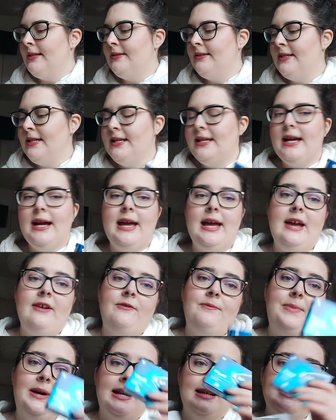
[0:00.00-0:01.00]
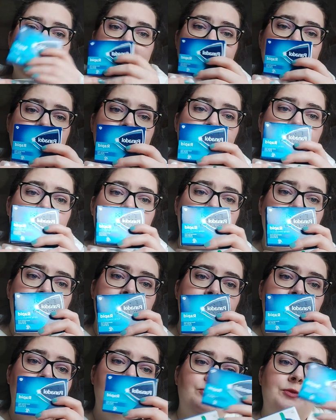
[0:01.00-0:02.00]
Then I have paracetamol,
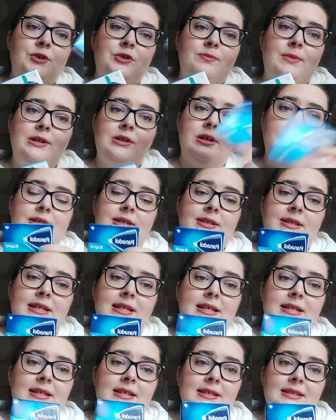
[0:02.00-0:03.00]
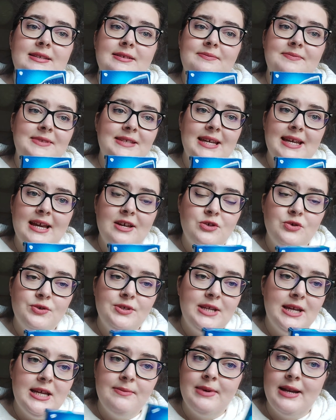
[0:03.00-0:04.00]
which my doctor didn't say I should
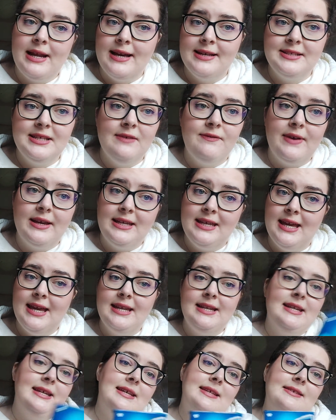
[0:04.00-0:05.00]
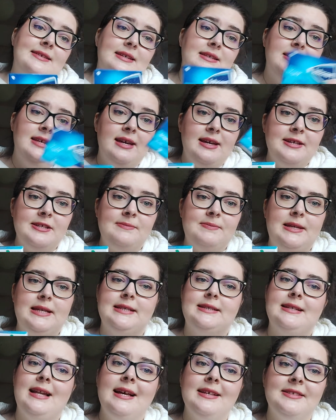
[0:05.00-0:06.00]
take, but I asked if I can, and he said yes,
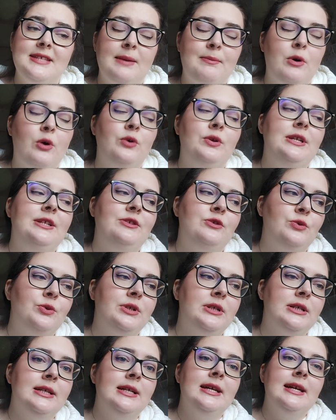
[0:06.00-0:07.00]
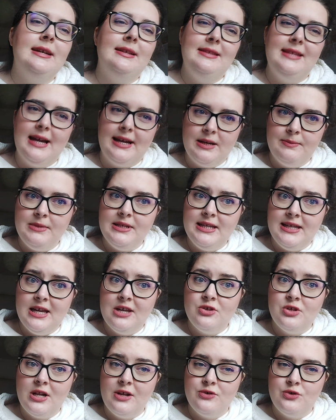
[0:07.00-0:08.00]
because last time I only took the other
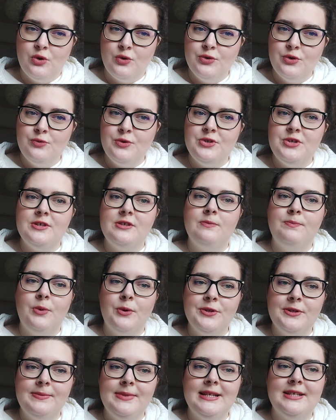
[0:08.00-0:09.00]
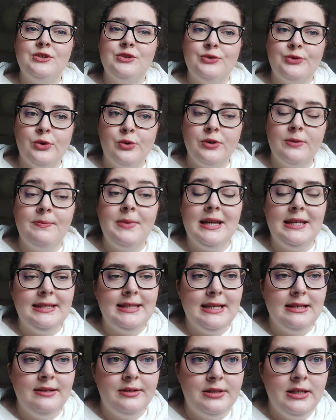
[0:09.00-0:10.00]
medication I showed you, which is supposedly a strong
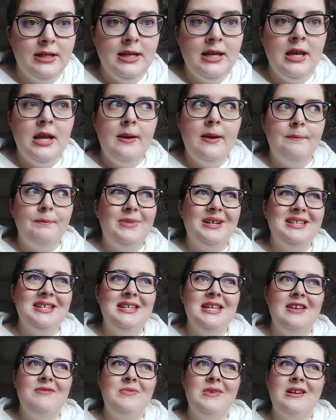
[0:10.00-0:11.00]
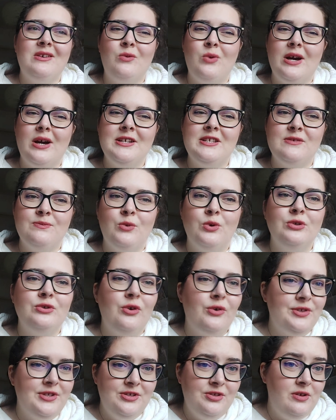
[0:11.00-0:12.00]
painkiller. But he gave me quite a small
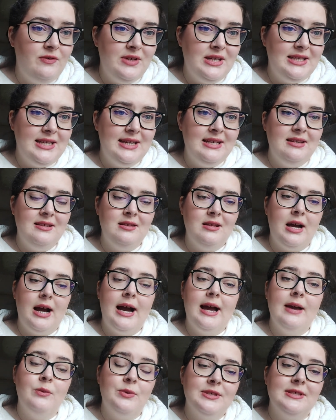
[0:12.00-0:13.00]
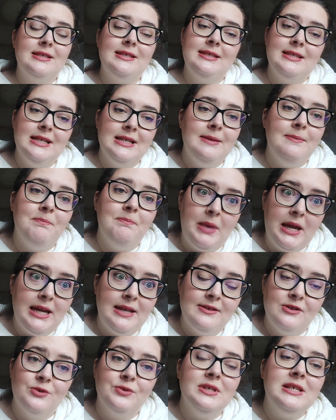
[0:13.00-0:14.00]
dosage of it, and I was still in pain.
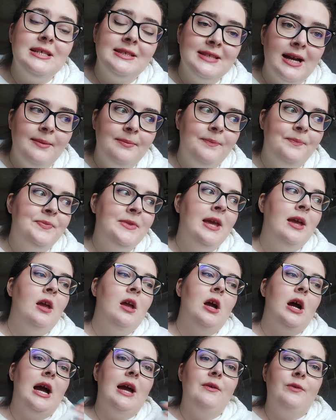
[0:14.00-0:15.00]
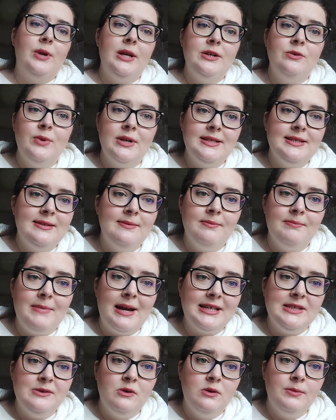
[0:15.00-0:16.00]
So this time I read what's the
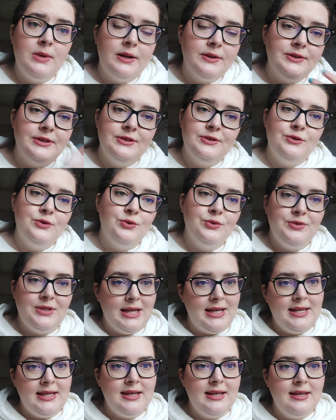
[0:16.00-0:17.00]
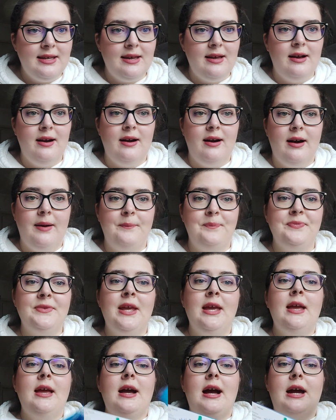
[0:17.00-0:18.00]
maximum amount to take.
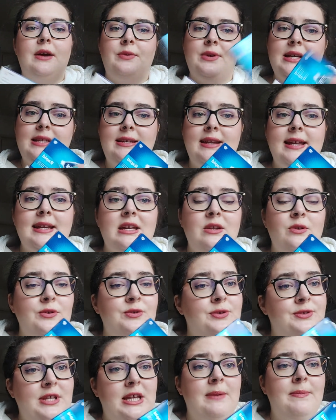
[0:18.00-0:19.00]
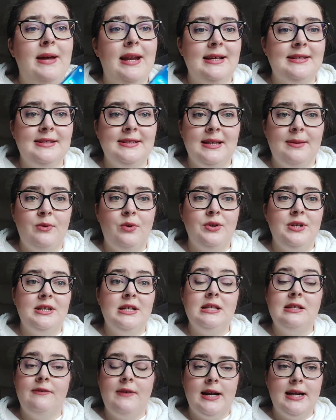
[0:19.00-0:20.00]
I read that I can also take paracetamol, and
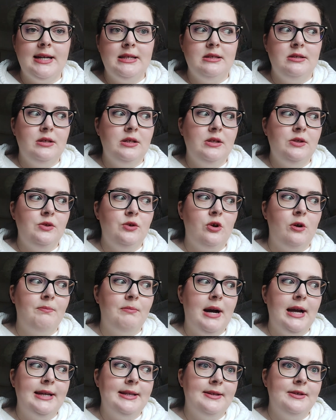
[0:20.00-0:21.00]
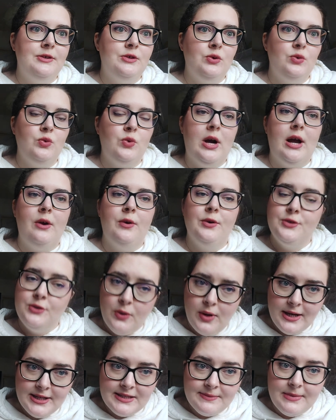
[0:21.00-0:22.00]
it's fine to combine the two. I also
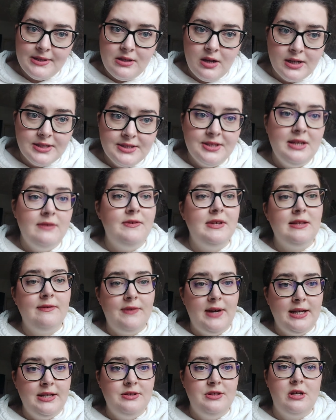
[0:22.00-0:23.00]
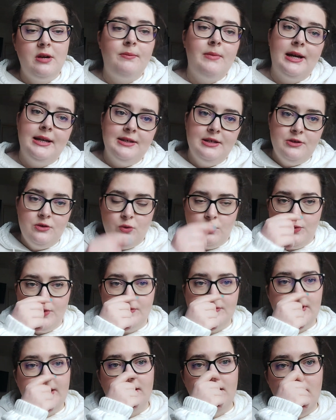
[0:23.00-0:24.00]
asked my doctor if it's fine to combine the two. He
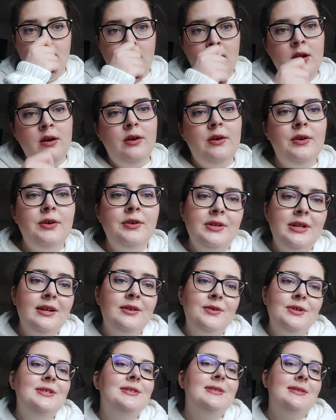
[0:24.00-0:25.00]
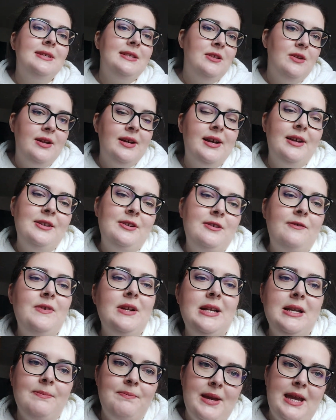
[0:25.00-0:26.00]
was like, oh, you're not going to need, you're not going to feel
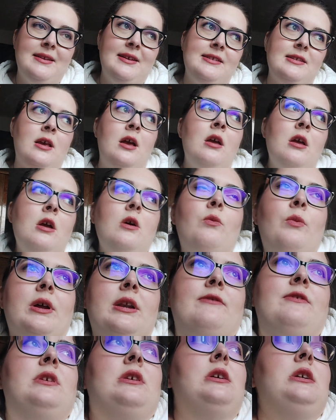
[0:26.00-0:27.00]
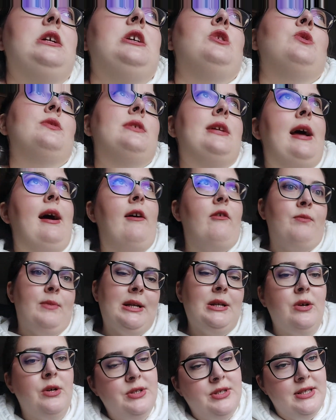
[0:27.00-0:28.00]
any pain. That's one of the issues that I have with my
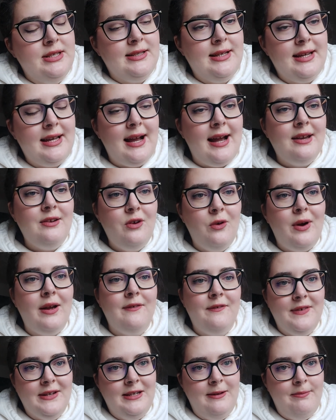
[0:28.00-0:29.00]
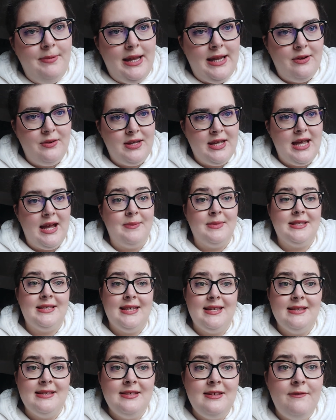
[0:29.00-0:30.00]
doctor. Is like, I know I felt pain, okay? I'm a
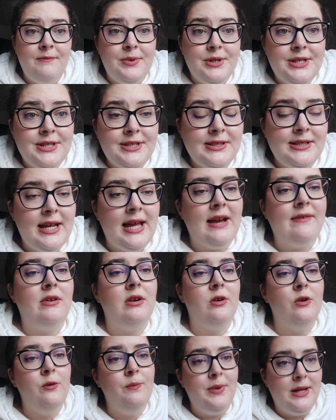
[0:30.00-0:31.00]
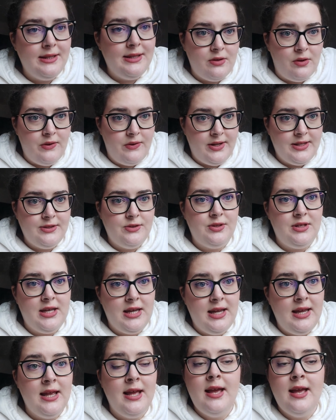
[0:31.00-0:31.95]
sensitive person. I have a low pain tolerance, okay?